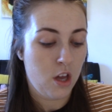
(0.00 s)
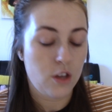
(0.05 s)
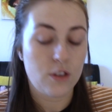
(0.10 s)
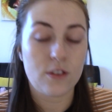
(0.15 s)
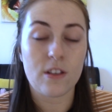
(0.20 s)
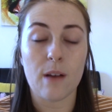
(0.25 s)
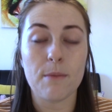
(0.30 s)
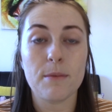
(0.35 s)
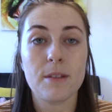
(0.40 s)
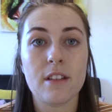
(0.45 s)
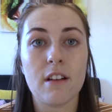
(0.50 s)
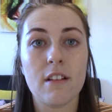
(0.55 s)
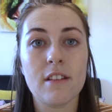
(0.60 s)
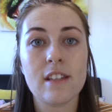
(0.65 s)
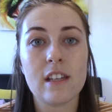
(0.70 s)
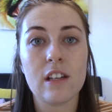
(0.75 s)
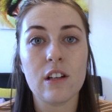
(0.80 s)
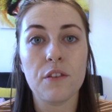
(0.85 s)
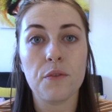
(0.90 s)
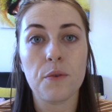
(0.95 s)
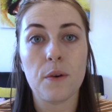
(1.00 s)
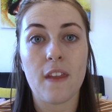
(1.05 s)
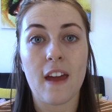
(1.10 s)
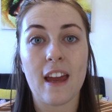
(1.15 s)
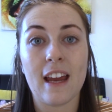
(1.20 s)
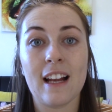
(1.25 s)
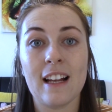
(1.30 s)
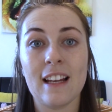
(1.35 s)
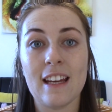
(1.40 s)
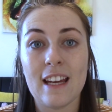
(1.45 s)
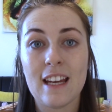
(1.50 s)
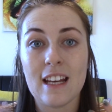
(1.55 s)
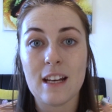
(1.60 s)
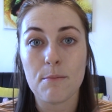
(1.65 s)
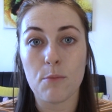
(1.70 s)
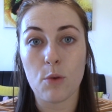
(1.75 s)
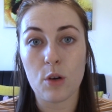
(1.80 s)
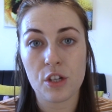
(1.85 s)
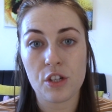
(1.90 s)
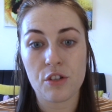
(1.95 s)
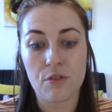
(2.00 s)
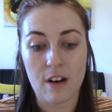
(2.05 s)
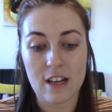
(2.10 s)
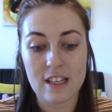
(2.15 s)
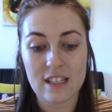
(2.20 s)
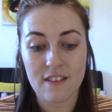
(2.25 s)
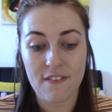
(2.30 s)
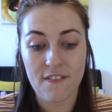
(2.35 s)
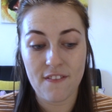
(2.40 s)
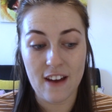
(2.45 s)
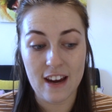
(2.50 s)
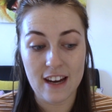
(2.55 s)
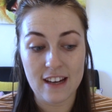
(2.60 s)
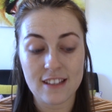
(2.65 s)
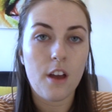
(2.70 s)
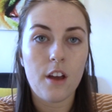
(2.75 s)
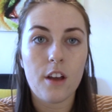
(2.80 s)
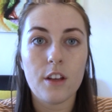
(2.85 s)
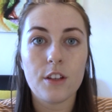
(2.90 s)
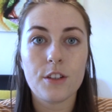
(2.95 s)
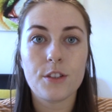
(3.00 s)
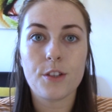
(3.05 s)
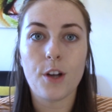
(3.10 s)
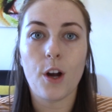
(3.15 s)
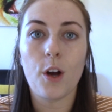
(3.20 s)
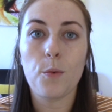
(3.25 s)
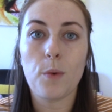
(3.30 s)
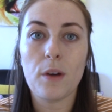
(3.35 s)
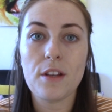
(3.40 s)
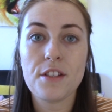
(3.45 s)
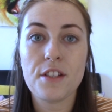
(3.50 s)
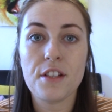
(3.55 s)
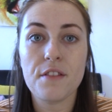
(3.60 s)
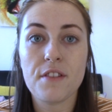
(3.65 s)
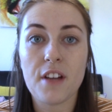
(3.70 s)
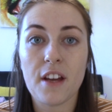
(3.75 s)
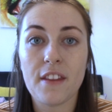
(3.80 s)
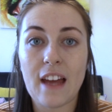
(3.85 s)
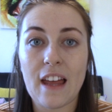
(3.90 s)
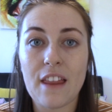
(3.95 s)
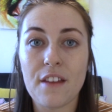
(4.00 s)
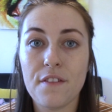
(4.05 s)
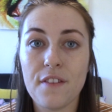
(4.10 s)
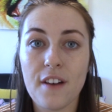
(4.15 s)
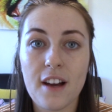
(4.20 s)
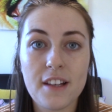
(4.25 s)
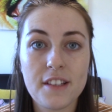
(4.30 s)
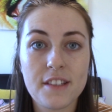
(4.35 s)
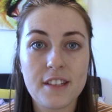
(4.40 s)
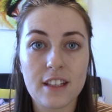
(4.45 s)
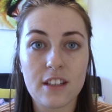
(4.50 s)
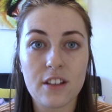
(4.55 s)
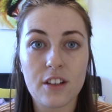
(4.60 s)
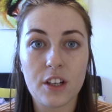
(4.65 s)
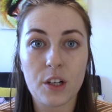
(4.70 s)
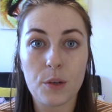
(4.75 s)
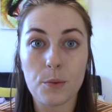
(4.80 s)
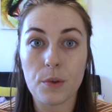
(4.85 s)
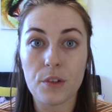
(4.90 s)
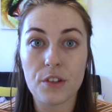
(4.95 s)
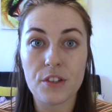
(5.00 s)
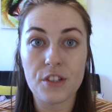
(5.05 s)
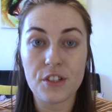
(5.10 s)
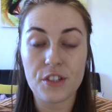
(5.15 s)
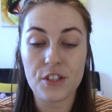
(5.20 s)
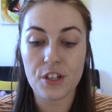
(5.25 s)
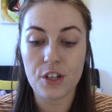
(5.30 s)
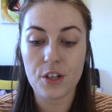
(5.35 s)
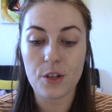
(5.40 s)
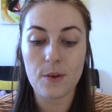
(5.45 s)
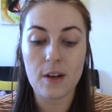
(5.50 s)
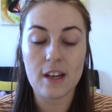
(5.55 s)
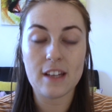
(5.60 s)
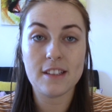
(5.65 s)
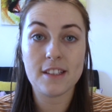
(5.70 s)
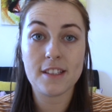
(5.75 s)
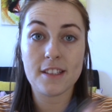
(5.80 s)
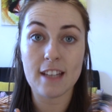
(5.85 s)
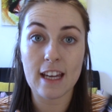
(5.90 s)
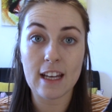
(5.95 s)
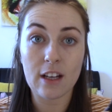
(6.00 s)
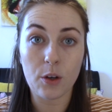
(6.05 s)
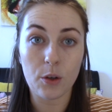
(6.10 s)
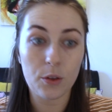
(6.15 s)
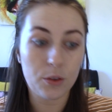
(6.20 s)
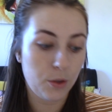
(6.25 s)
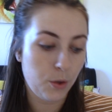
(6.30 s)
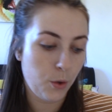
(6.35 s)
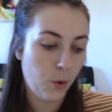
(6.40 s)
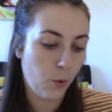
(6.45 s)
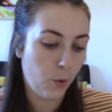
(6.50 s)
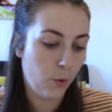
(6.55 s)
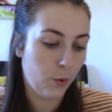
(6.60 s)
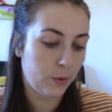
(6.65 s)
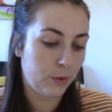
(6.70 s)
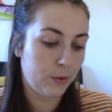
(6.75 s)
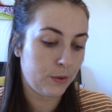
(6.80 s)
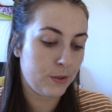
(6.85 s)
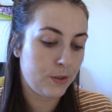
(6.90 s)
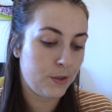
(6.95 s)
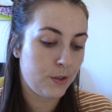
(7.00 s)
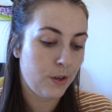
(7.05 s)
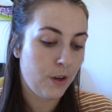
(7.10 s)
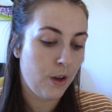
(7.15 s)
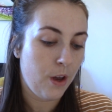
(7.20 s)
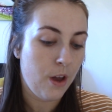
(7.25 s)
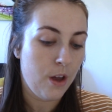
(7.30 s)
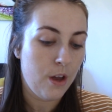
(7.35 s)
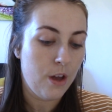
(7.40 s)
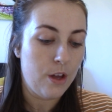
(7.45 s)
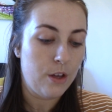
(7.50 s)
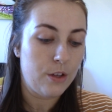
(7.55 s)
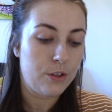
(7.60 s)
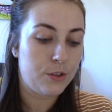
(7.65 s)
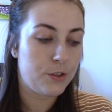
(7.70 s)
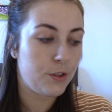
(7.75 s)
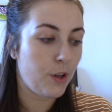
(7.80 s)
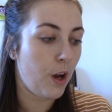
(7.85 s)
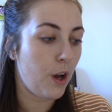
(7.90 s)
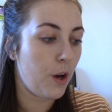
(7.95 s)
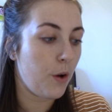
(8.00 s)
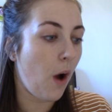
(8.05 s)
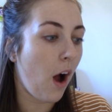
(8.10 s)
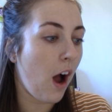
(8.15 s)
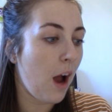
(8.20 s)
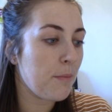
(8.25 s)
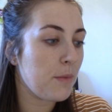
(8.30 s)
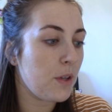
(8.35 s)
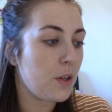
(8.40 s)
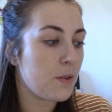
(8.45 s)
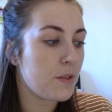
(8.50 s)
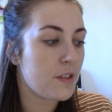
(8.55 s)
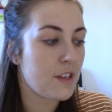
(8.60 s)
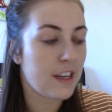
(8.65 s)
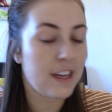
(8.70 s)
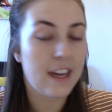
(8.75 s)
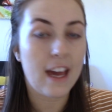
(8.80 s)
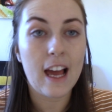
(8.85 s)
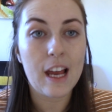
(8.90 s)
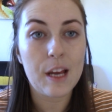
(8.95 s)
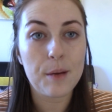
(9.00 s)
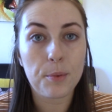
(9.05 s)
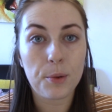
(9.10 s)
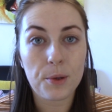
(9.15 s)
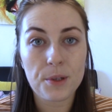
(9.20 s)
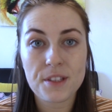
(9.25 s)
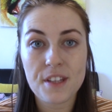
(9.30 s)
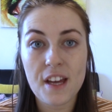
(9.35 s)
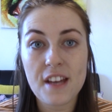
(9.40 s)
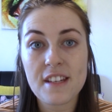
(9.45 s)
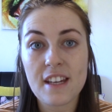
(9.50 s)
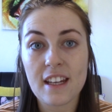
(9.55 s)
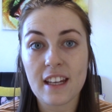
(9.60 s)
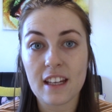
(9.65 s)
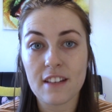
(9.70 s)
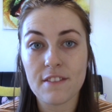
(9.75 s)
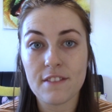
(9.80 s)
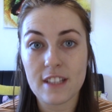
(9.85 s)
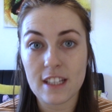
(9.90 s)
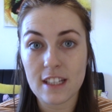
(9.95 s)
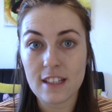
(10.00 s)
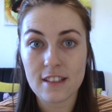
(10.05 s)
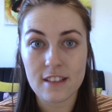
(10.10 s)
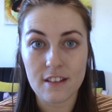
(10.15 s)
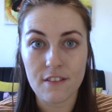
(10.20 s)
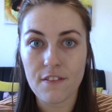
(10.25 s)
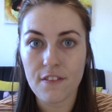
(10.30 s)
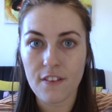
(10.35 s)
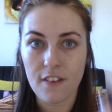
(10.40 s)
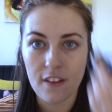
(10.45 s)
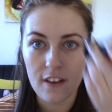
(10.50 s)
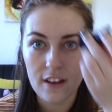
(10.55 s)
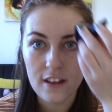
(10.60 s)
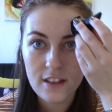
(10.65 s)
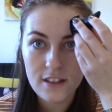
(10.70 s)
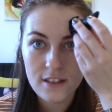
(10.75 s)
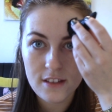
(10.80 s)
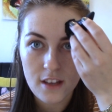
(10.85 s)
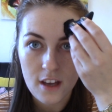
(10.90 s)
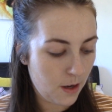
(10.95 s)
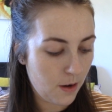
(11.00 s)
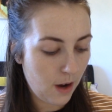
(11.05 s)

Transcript: So I'm starting off with a clean, moisturised face. So once you've done that, the first thing you're going to want to do is stick on the horns. So I'm using a prosthetic adhesive for this.